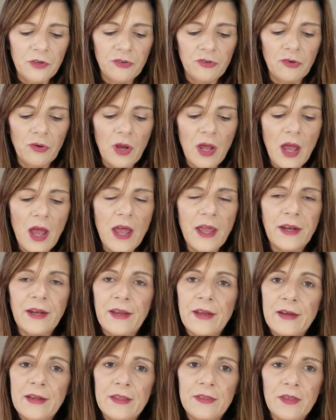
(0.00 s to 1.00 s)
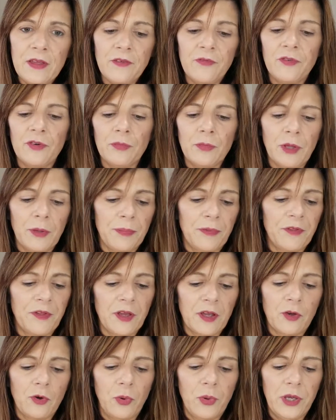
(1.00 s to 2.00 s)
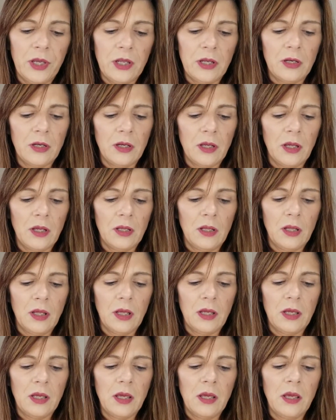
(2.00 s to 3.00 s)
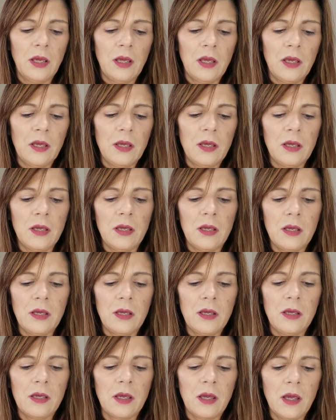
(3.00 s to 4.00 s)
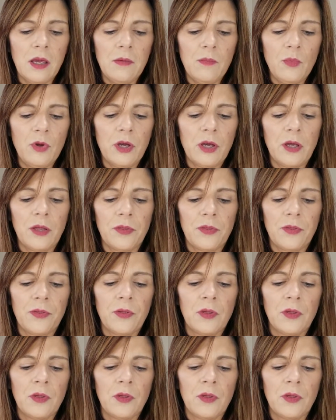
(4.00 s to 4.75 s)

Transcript: tried anything from Lipstick Queen, and they came with